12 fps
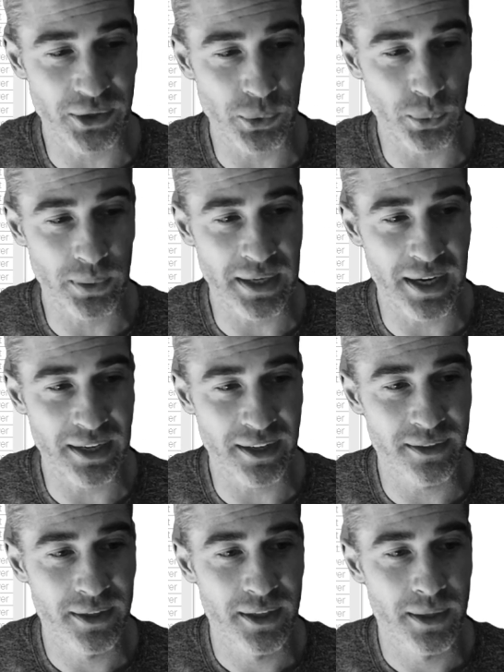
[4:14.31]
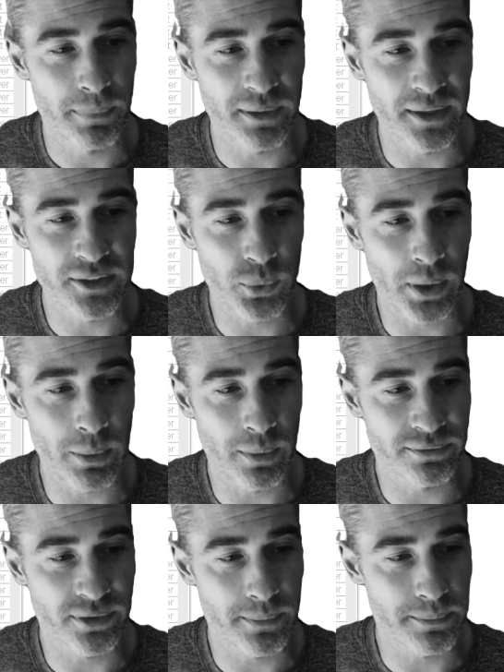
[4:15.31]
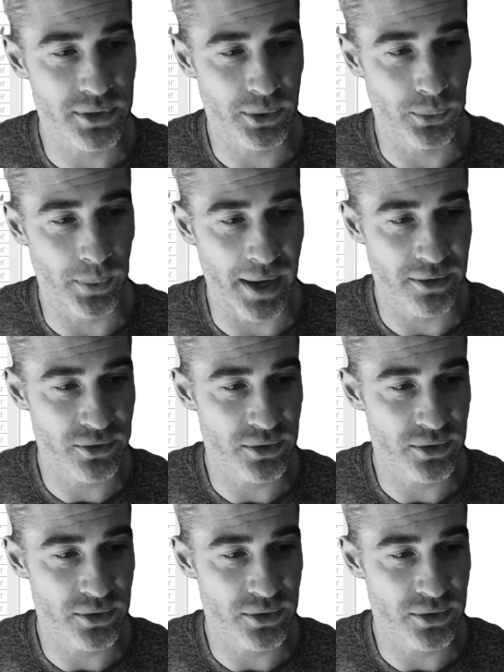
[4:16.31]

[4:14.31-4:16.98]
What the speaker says: created, but let's create one from scratch.